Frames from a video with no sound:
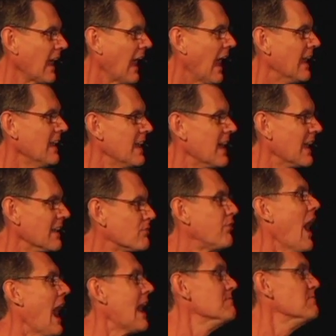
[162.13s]
and yet
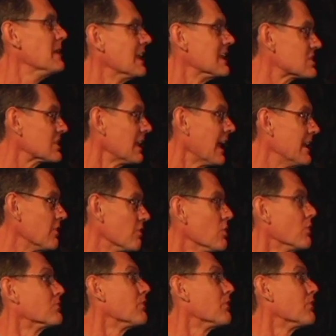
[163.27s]
5 minutes later, you're